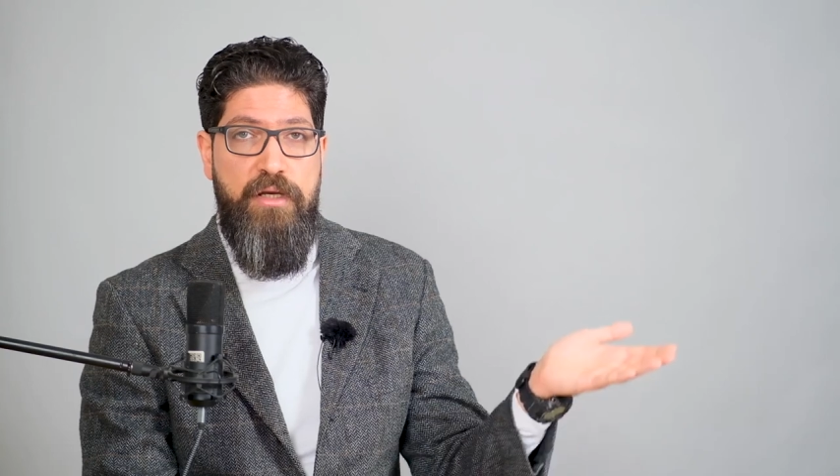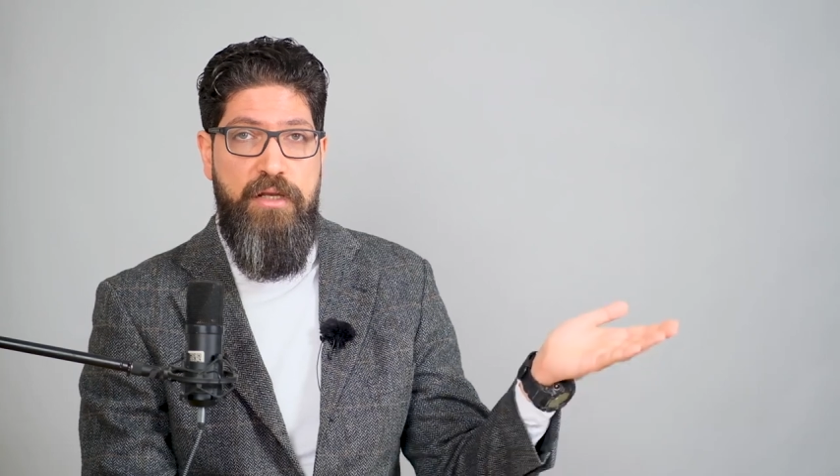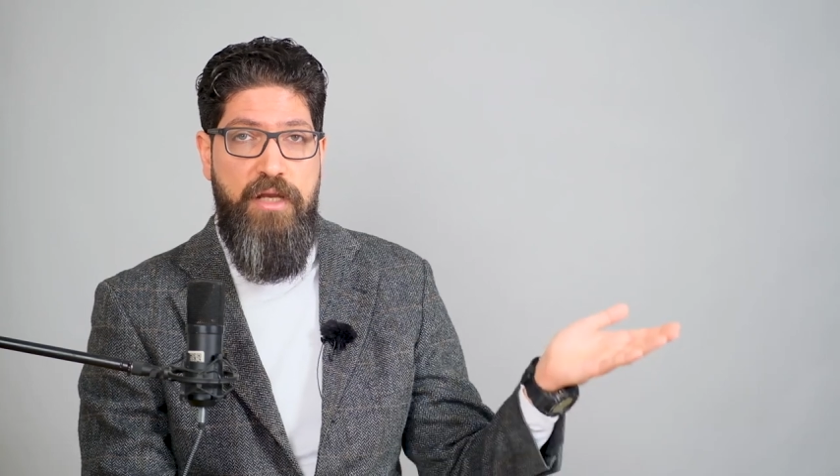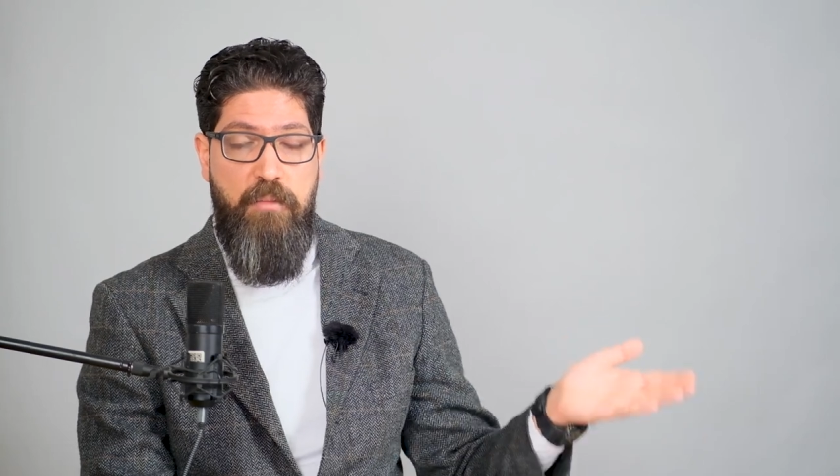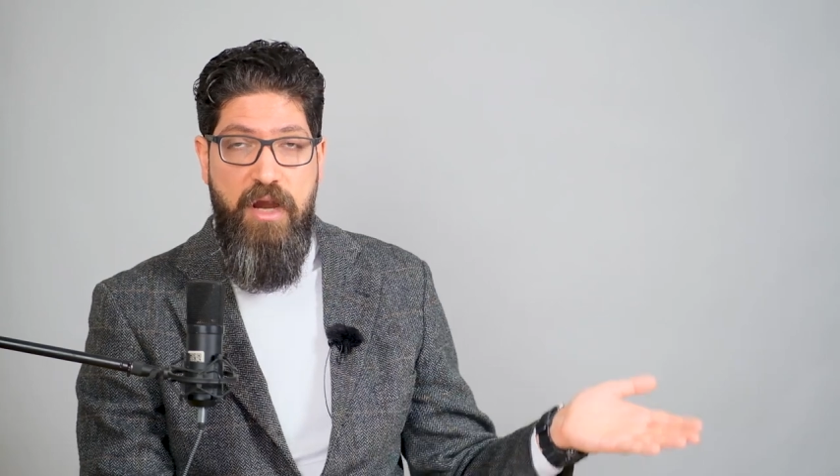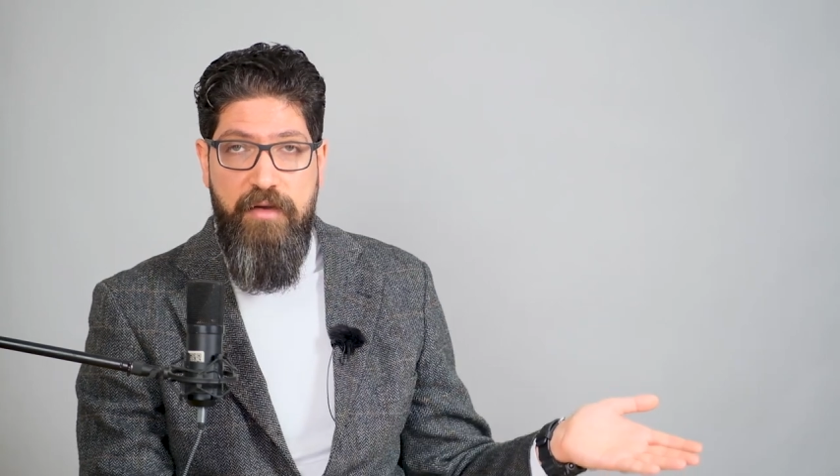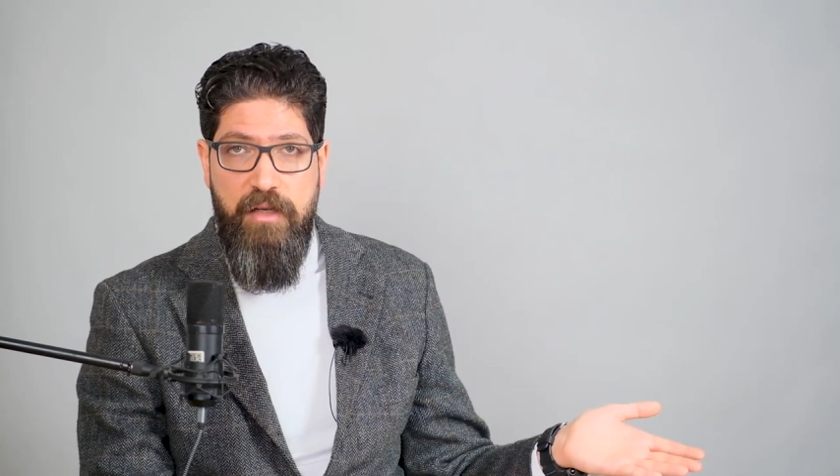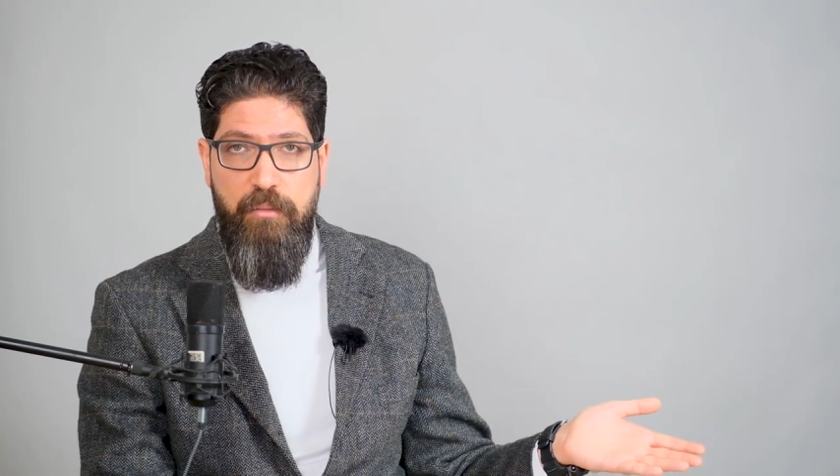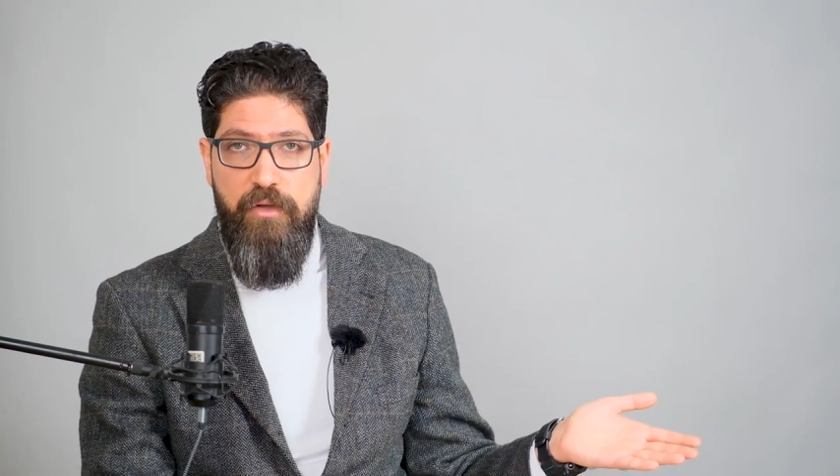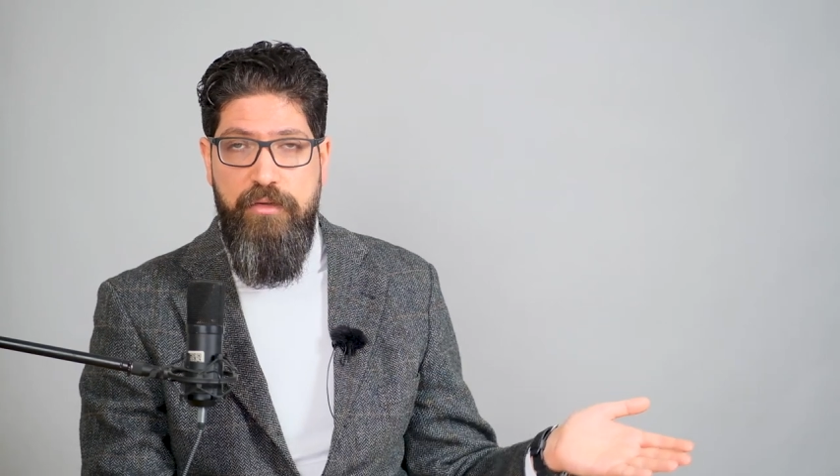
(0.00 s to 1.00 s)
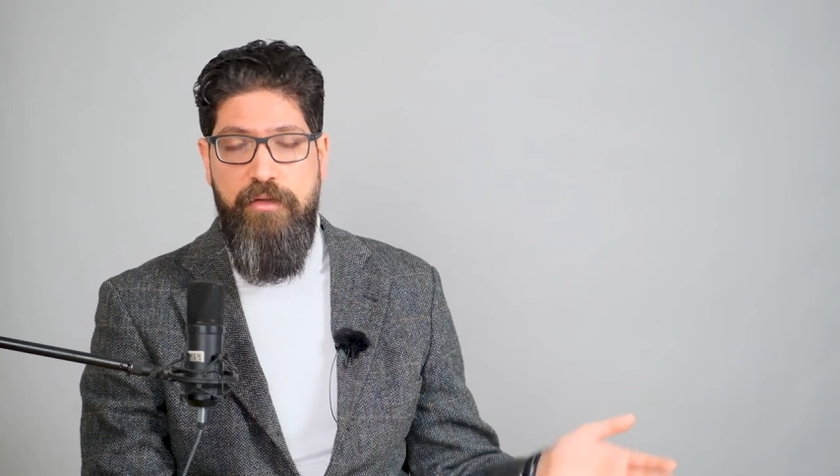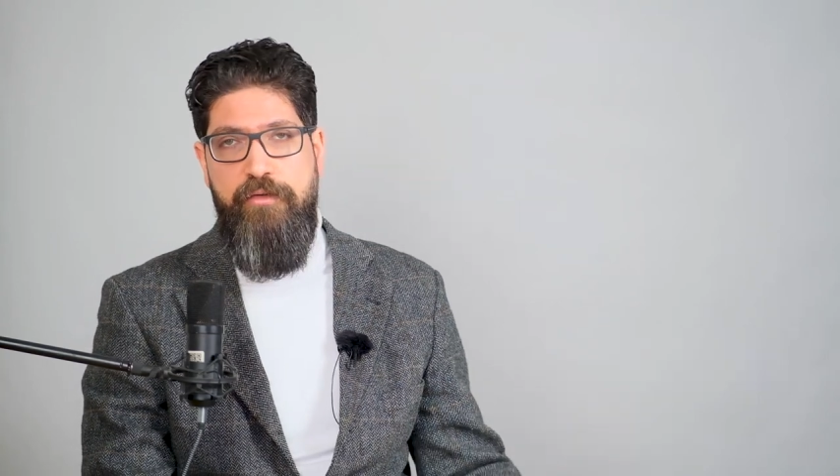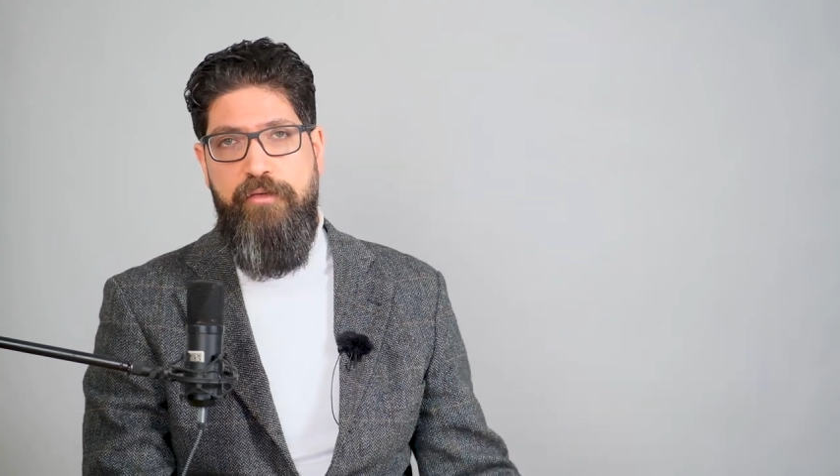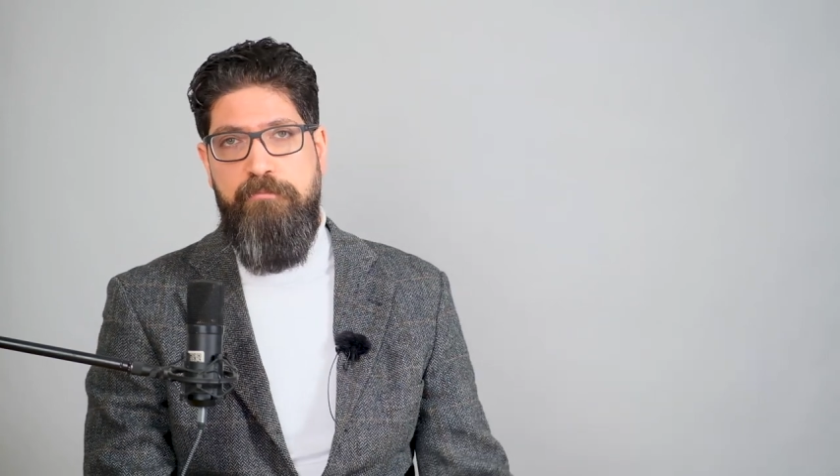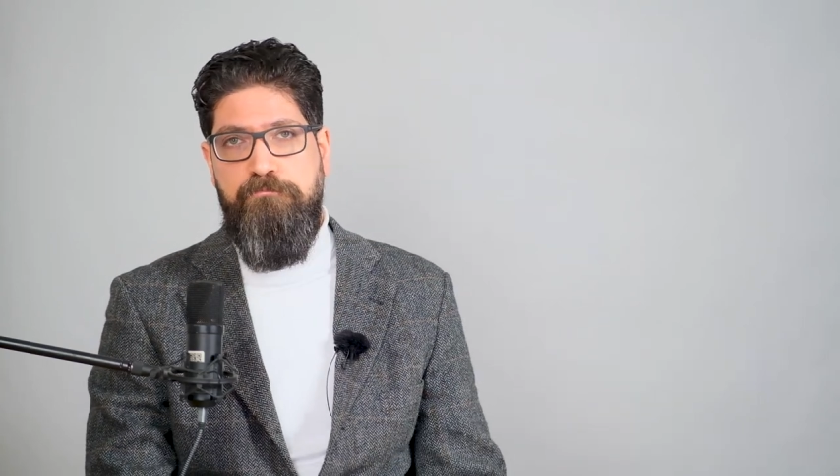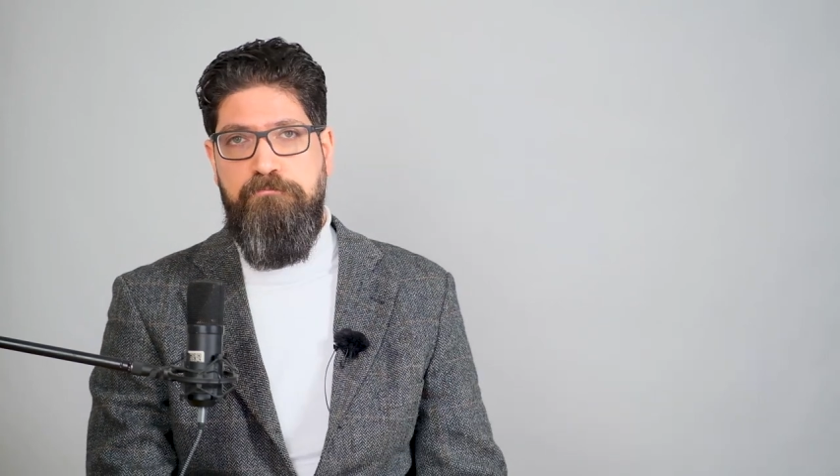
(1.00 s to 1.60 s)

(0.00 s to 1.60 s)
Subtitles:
and the American models?